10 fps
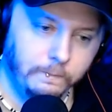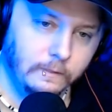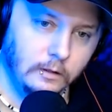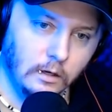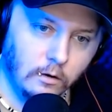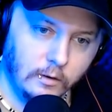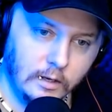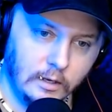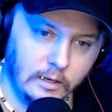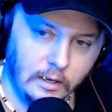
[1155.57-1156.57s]
you know,
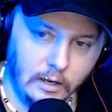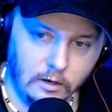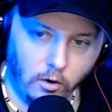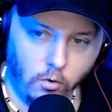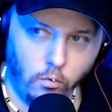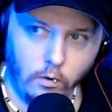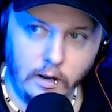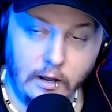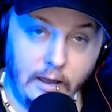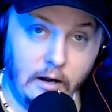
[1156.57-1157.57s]

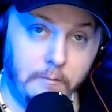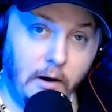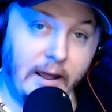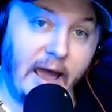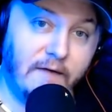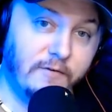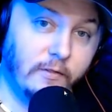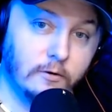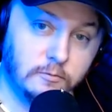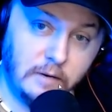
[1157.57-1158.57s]
and about half of
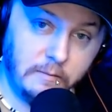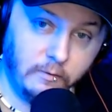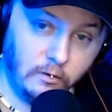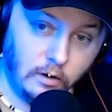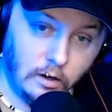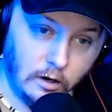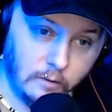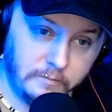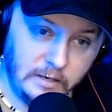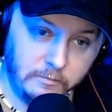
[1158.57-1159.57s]
those people are
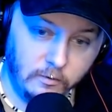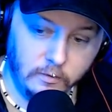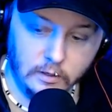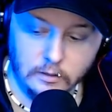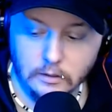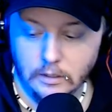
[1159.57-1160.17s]
people that